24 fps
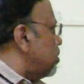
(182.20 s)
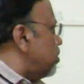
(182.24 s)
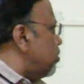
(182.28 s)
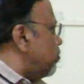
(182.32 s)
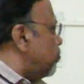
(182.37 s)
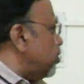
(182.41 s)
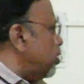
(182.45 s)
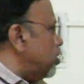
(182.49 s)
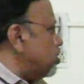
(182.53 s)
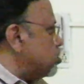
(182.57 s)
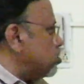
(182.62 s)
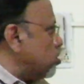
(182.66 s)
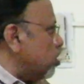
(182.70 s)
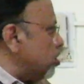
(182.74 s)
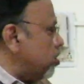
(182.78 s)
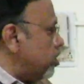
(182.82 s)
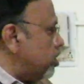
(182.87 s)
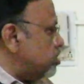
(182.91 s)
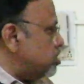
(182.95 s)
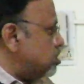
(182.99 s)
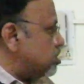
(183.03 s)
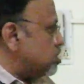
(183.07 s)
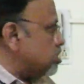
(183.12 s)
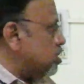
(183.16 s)
the
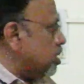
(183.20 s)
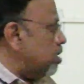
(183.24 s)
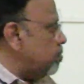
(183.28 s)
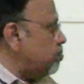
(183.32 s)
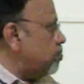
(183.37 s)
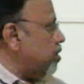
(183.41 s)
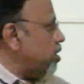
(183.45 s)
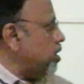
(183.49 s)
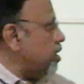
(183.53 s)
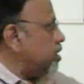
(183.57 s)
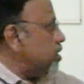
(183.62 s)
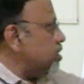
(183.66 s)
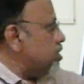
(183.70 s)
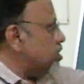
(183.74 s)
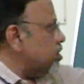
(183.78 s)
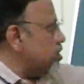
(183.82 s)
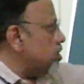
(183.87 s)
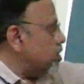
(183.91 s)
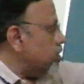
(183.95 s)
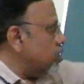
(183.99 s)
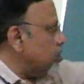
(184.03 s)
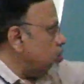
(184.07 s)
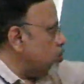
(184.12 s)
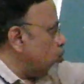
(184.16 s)
solids can
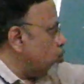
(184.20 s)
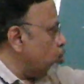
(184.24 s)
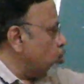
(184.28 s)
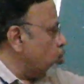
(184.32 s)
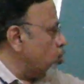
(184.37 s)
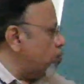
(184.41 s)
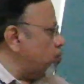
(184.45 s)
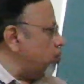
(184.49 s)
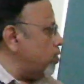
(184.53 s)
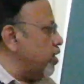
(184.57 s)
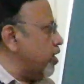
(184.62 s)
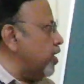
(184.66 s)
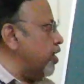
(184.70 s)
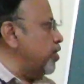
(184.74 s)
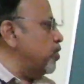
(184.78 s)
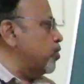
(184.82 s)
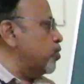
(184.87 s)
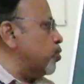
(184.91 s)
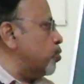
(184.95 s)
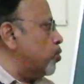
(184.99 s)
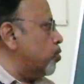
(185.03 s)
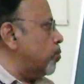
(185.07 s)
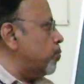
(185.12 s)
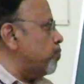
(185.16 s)
be grouped
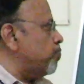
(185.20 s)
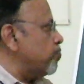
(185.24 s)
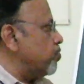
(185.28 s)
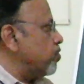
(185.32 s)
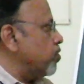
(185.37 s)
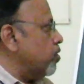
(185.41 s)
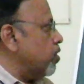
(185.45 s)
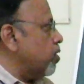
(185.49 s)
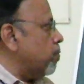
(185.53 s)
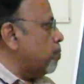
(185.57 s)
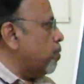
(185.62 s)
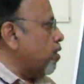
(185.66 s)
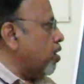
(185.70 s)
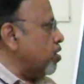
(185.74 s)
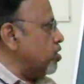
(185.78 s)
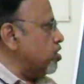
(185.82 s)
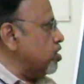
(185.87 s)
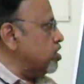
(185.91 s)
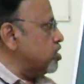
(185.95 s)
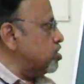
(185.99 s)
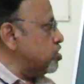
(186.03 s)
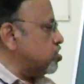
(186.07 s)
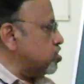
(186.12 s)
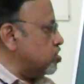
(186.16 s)
into
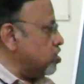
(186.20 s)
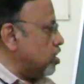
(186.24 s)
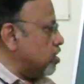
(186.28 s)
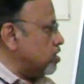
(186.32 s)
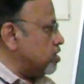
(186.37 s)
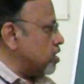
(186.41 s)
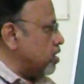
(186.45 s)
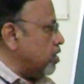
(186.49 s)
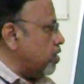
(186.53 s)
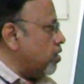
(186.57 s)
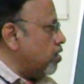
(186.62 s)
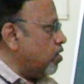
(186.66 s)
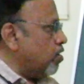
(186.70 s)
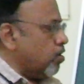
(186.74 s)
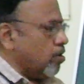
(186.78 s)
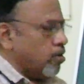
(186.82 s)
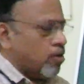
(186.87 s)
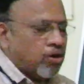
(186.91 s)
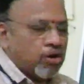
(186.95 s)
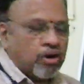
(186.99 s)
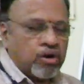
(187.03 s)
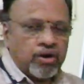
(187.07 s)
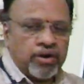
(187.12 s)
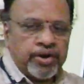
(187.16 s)
polyhedra
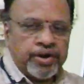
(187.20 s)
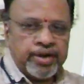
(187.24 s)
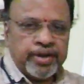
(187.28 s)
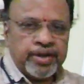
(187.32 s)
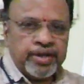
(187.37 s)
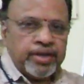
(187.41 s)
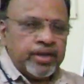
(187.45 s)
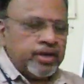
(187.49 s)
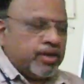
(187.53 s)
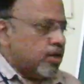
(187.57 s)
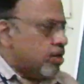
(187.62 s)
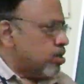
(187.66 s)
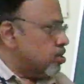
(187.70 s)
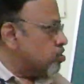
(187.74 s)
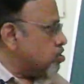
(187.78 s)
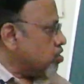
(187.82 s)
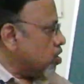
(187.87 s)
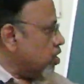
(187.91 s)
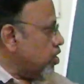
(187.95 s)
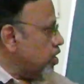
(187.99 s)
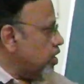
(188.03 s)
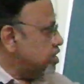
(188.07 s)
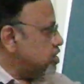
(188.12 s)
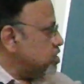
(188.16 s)
on
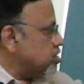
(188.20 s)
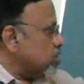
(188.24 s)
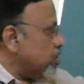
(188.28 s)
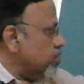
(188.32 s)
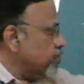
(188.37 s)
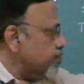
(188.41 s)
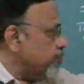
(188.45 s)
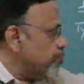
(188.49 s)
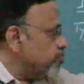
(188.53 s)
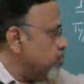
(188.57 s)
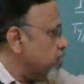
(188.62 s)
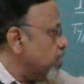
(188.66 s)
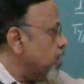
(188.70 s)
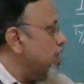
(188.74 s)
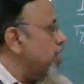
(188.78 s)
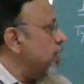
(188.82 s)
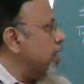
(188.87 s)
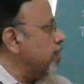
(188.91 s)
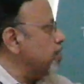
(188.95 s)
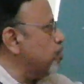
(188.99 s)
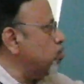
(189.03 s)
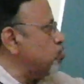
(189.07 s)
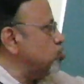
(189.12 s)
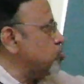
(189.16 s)
solids of
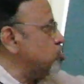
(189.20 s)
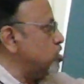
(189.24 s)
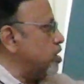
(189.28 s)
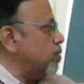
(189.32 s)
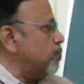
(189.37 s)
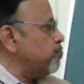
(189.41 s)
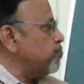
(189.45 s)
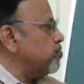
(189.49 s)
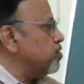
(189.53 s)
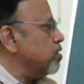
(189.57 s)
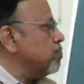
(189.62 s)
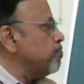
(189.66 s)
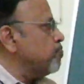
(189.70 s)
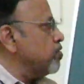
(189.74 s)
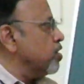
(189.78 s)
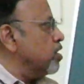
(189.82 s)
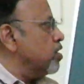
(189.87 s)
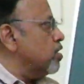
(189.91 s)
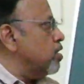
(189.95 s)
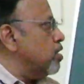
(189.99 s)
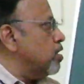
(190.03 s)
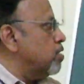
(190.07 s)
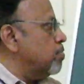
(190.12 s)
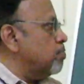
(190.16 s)
revolution.
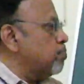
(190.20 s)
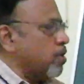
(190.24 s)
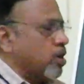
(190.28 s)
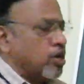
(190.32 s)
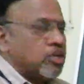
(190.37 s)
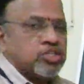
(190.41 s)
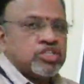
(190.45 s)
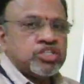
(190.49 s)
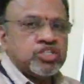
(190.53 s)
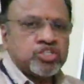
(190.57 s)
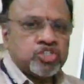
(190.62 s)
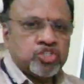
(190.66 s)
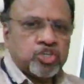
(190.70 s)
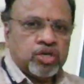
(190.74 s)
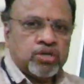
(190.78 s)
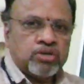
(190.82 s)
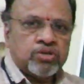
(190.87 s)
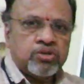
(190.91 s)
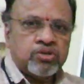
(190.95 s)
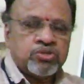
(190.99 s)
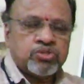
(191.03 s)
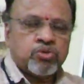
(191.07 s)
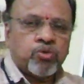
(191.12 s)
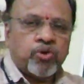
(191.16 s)
Polyhedra.
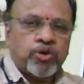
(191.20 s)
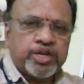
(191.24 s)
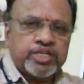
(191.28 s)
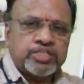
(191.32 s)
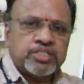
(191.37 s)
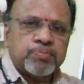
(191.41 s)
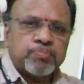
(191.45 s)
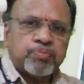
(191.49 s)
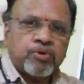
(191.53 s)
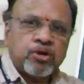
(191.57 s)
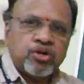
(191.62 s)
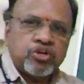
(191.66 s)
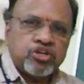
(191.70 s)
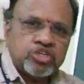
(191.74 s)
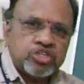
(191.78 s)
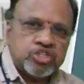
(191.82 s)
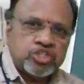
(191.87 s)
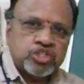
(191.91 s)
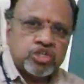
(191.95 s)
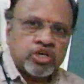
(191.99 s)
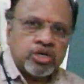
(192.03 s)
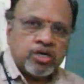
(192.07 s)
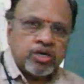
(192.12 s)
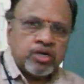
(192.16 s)
So what is a
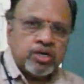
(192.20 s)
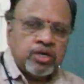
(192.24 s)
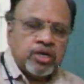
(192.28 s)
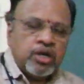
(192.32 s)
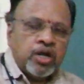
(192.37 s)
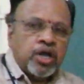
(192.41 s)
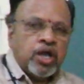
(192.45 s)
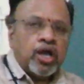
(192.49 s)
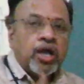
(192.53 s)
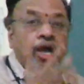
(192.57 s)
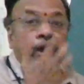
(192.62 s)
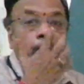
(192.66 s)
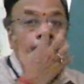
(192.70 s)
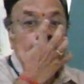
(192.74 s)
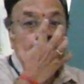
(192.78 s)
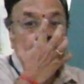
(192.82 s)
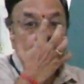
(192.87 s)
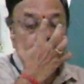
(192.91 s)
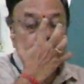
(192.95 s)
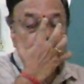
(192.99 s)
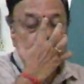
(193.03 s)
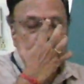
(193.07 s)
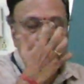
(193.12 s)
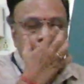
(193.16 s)
polyhedra? A
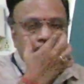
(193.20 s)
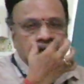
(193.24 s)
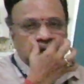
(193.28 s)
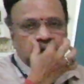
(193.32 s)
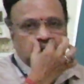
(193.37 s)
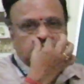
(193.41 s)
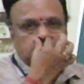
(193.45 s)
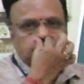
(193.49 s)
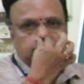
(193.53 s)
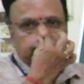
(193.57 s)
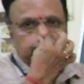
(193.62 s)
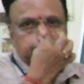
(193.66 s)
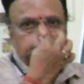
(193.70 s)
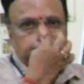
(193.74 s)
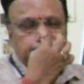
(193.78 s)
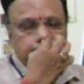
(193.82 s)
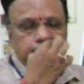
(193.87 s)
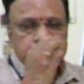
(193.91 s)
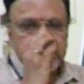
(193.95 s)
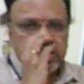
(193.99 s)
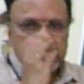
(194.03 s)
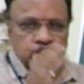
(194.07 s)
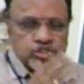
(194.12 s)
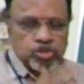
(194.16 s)
polyhedra
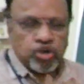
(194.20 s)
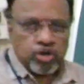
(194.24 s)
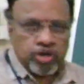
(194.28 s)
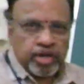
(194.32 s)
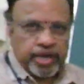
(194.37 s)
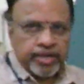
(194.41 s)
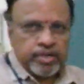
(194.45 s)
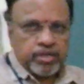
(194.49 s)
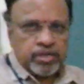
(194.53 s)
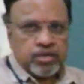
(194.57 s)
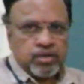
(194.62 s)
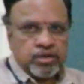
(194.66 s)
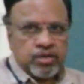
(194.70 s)
is a solid